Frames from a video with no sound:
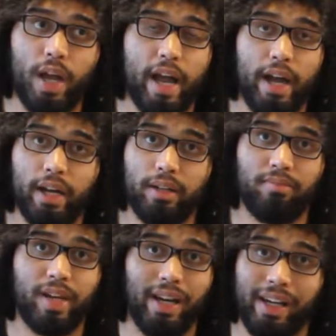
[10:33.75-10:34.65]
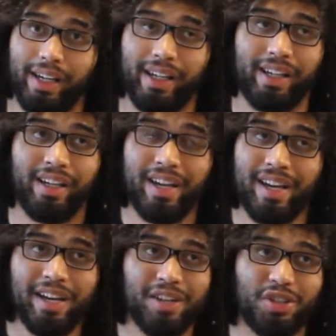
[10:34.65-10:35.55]
And
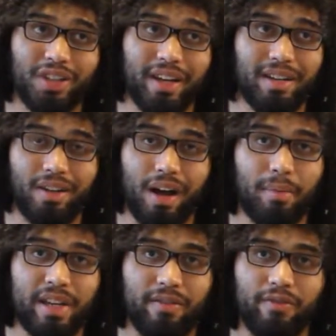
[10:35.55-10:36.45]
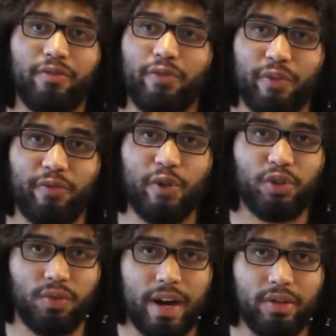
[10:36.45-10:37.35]
she I mean, for the
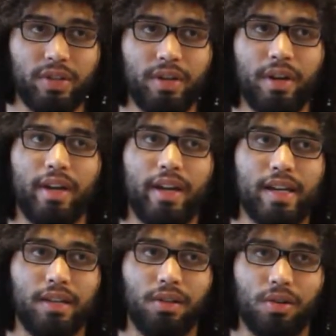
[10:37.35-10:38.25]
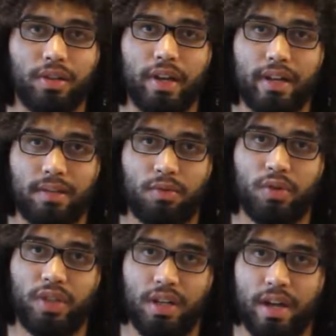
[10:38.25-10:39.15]
first round, it looked like
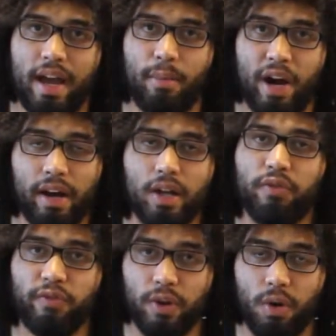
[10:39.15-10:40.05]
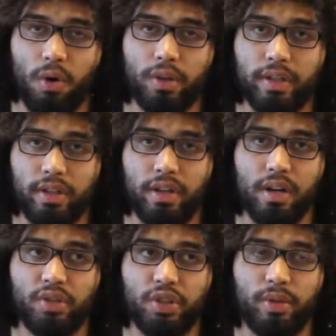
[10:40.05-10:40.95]
Christina Hammer had a good foothold. You
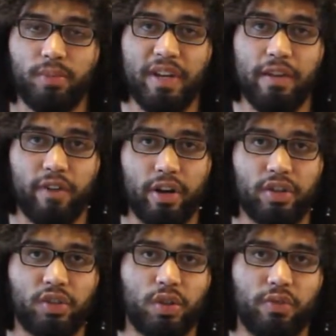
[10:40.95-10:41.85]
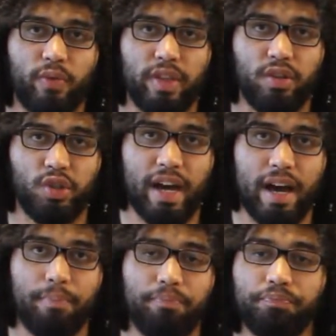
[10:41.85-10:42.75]
know, she was being very assertive with the jab.